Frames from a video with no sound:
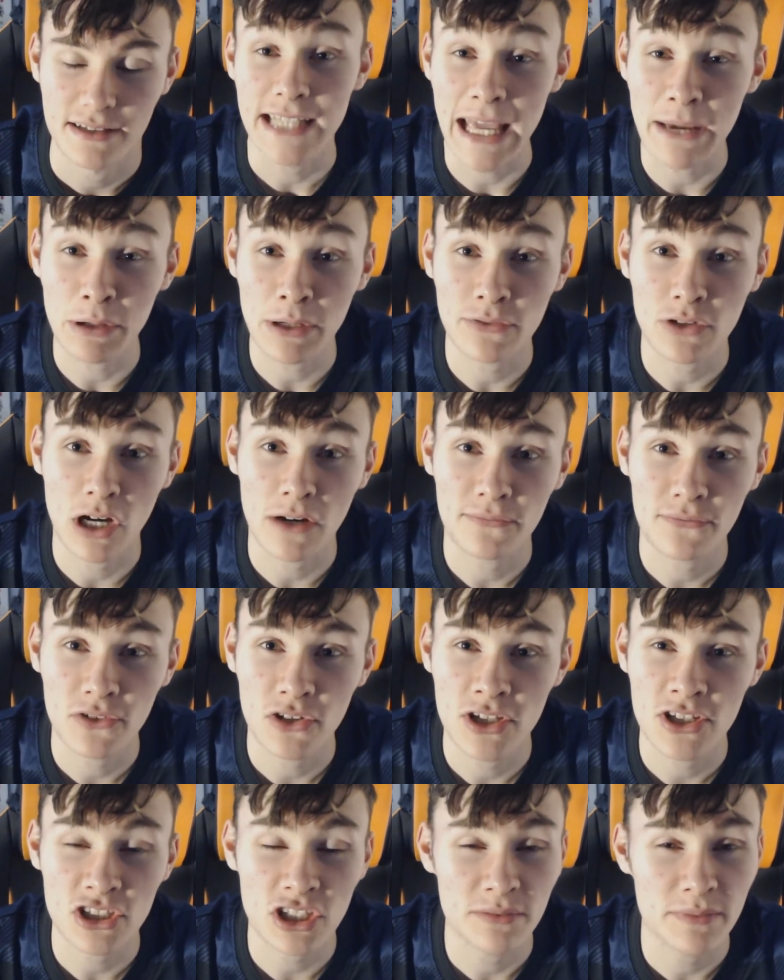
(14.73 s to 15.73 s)
Today what I've got
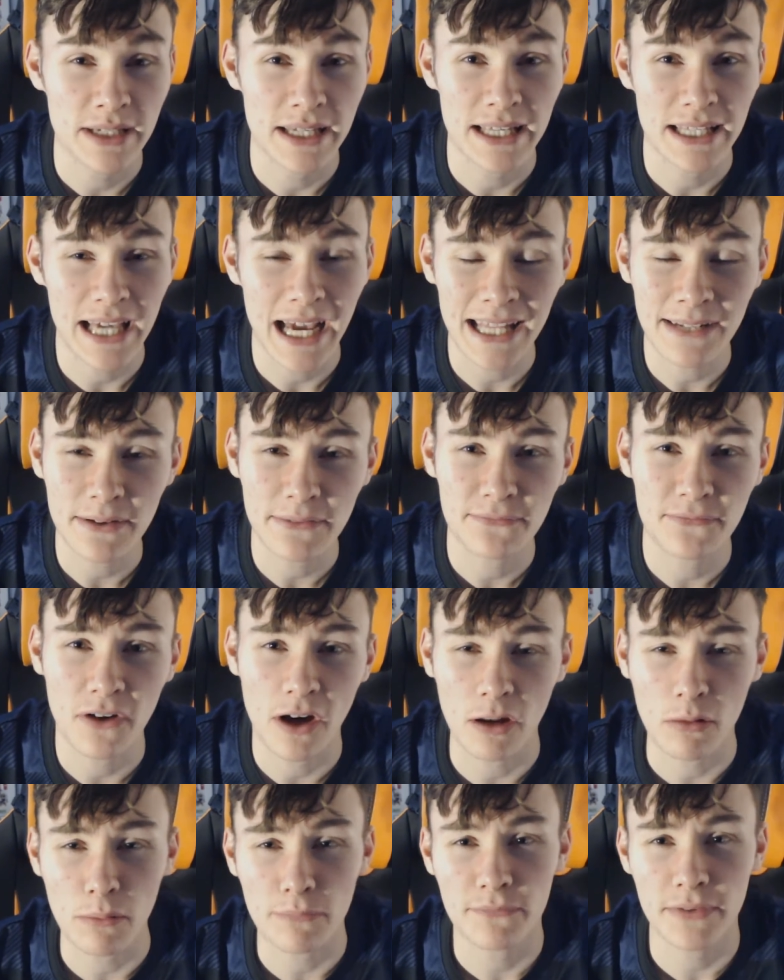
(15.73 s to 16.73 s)
for you is going to be kind of a
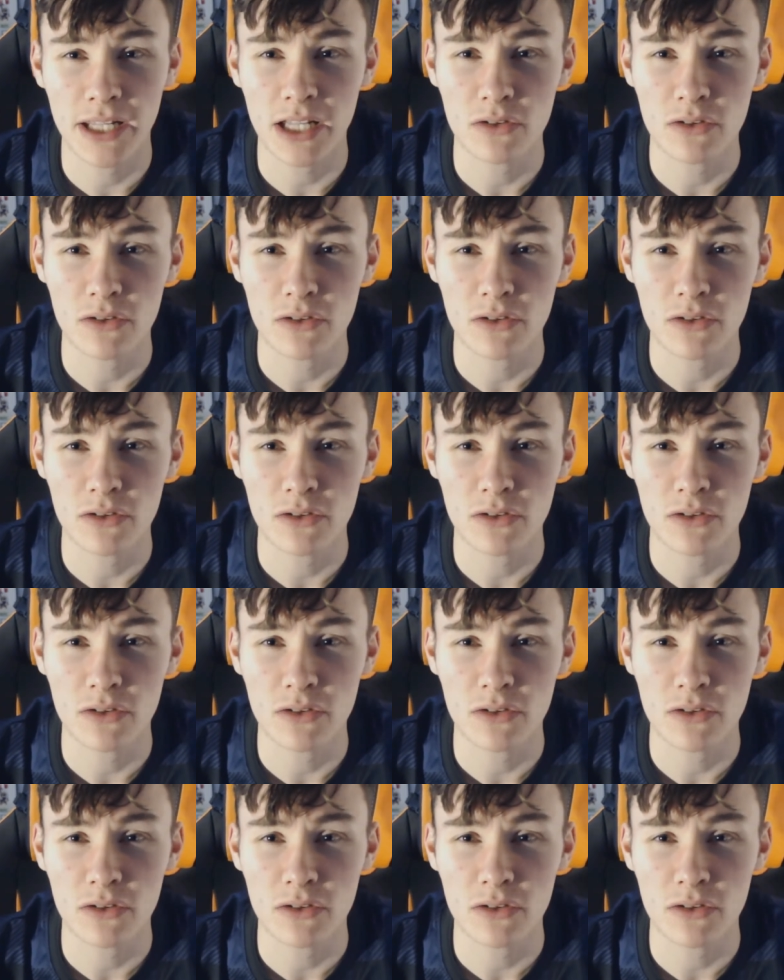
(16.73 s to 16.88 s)
follow-up